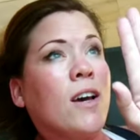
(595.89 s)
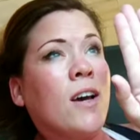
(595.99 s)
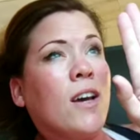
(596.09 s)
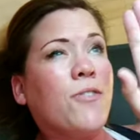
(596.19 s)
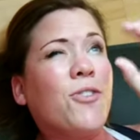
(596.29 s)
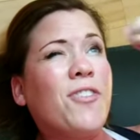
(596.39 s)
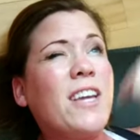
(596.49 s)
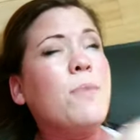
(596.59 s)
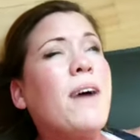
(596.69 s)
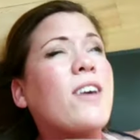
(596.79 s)
if you think
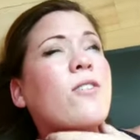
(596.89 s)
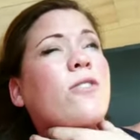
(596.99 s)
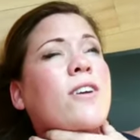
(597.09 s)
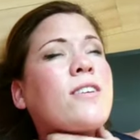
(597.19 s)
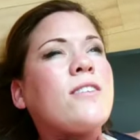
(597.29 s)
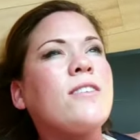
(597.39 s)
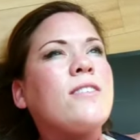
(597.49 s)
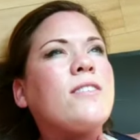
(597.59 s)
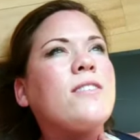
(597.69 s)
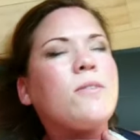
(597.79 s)
about your
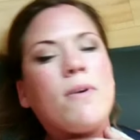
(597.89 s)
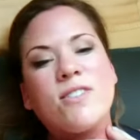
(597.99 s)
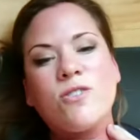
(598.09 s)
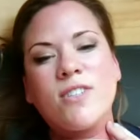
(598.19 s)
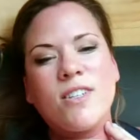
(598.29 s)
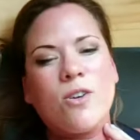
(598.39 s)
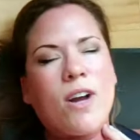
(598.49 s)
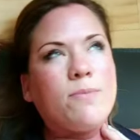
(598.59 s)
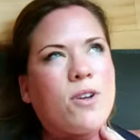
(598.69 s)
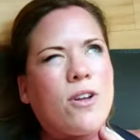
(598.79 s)
the muscles in your,
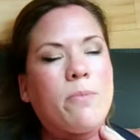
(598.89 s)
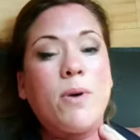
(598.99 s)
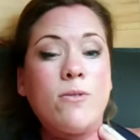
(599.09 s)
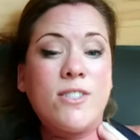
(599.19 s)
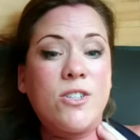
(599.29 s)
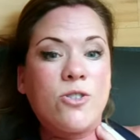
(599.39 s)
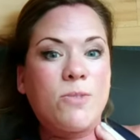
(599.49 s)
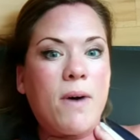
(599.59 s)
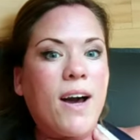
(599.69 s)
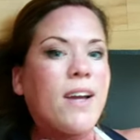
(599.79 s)
I'm sorry, the bones in your
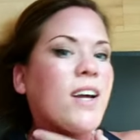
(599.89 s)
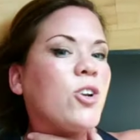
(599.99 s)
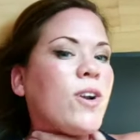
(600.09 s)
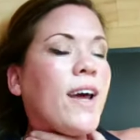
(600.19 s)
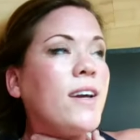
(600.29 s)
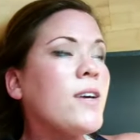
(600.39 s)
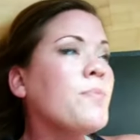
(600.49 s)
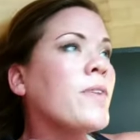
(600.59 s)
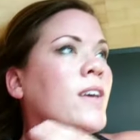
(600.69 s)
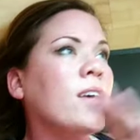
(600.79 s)
spine on your neck,
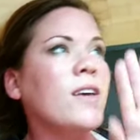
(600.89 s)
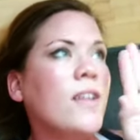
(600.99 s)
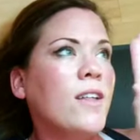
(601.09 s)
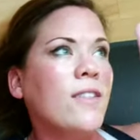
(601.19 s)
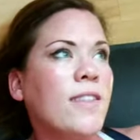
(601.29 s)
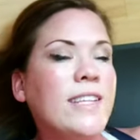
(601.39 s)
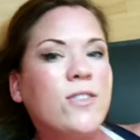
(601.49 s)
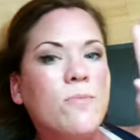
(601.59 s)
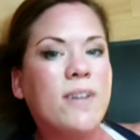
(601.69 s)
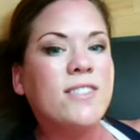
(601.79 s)
these
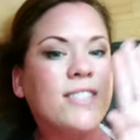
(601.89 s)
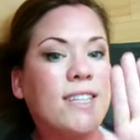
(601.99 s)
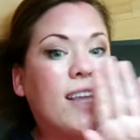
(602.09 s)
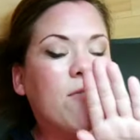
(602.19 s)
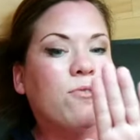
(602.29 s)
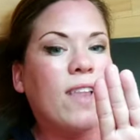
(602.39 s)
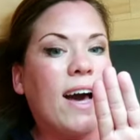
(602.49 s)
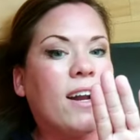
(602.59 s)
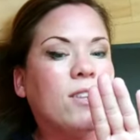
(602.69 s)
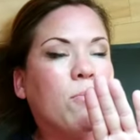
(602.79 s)
are the muscles that lay
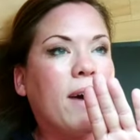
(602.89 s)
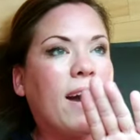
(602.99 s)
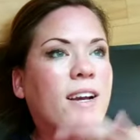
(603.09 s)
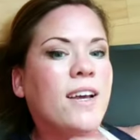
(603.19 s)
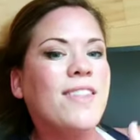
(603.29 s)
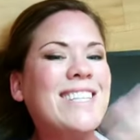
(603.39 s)
flat on the back. They